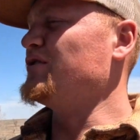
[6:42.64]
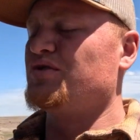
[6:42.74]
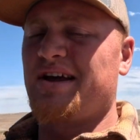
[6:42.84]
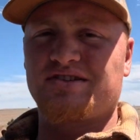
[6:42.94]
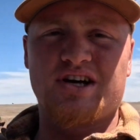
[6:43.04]
a
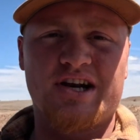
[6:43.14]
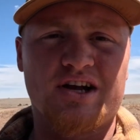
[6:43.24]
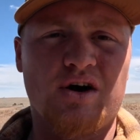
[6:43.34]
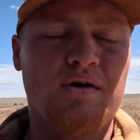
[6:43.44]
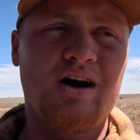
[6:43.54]
few things
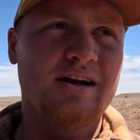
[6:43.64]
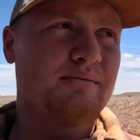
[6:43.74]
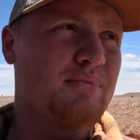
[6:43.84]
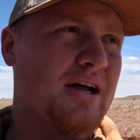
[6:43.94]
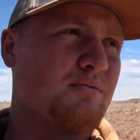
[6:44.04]
gonna go
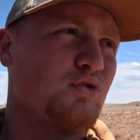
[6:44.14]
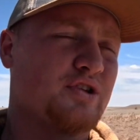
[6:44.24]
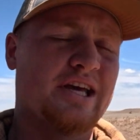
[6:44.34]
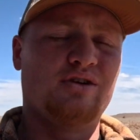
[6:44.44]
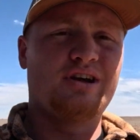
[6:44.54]
on, but
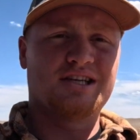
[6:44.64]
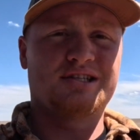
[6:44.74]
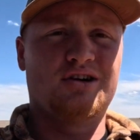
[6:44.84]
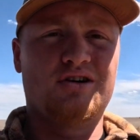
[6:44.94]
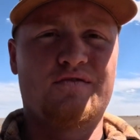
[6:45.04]
we'll take you
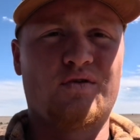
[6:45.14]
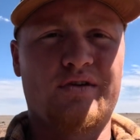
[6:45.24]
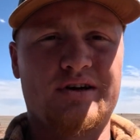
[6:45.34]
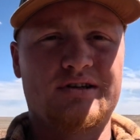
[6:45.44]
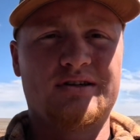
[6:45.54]
guys along for it.